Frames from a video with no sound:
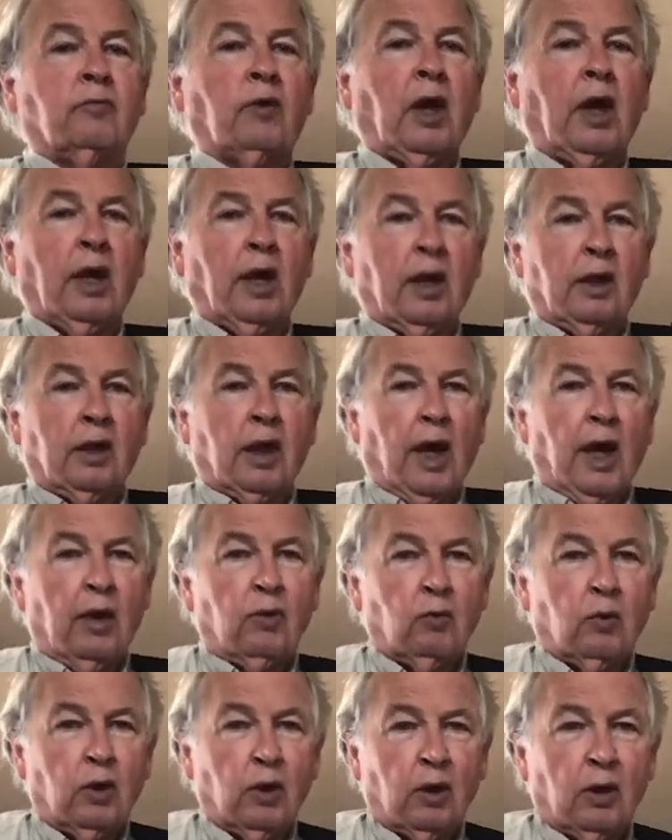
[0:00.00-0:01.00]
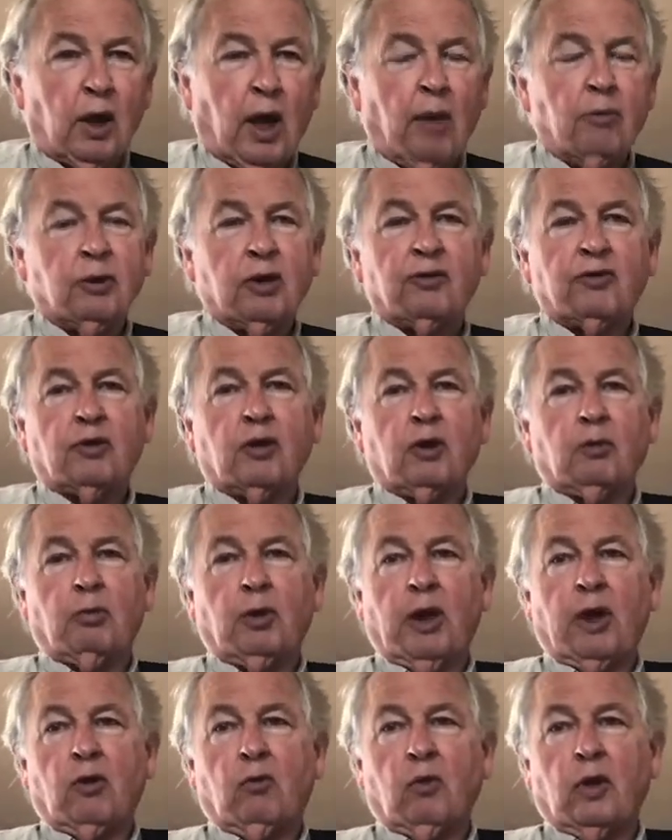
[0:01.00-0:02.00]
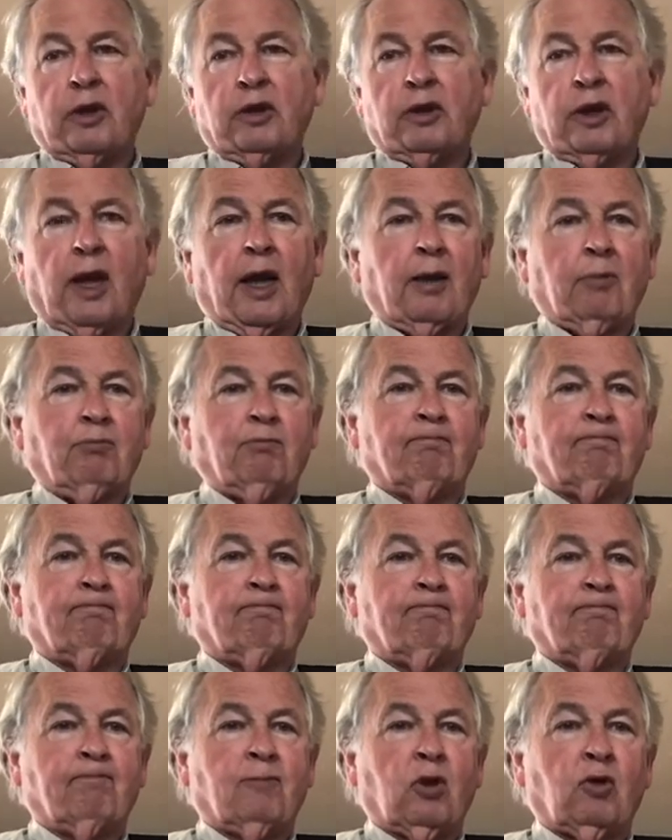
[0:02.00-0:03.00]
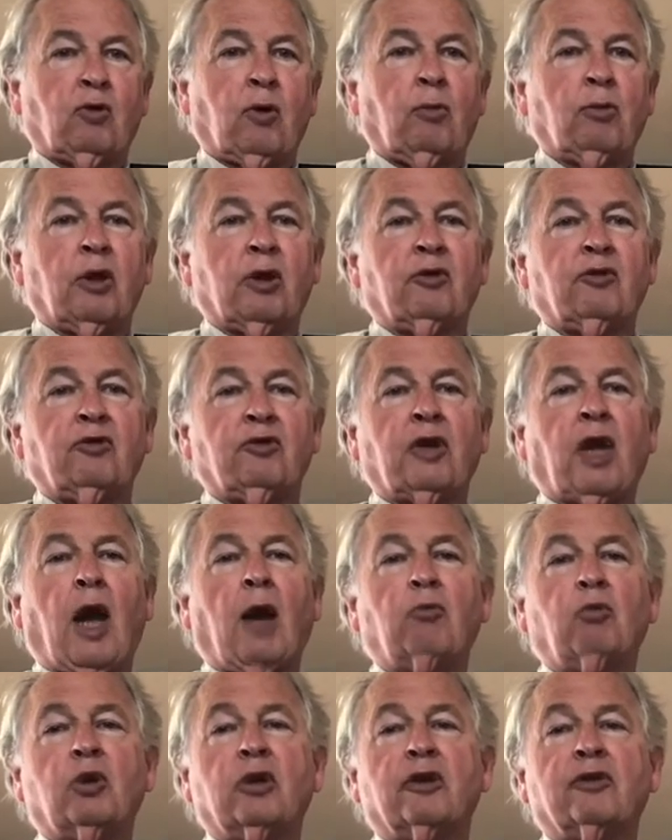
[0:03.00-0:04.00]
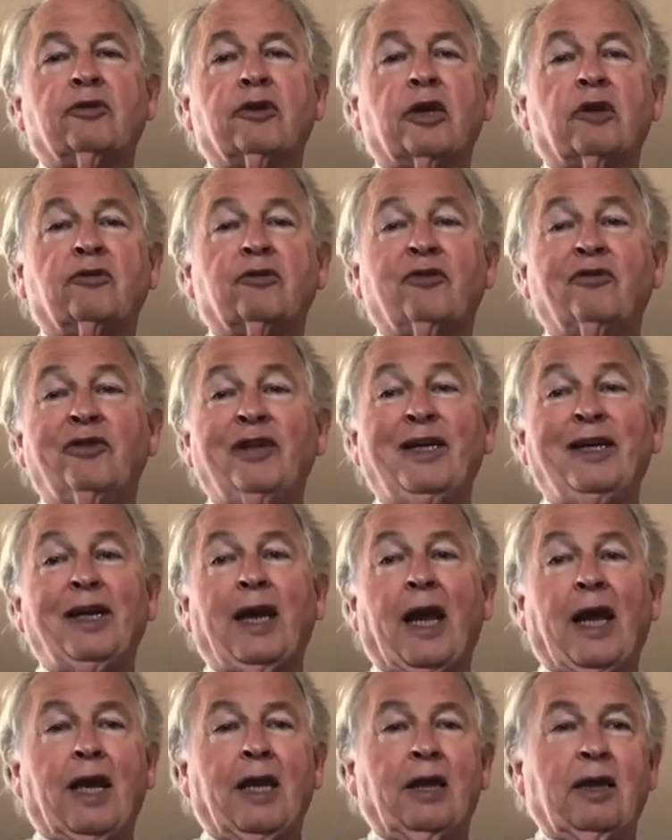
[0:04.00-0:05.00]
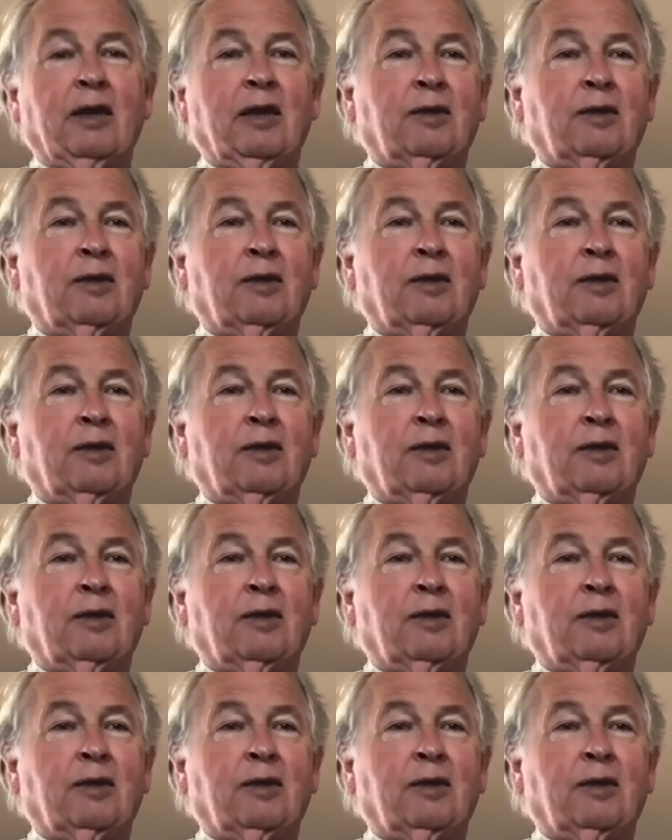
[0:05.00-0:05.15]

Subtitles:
And I'm just going to play it one time. So I'm going to stop when it says fine.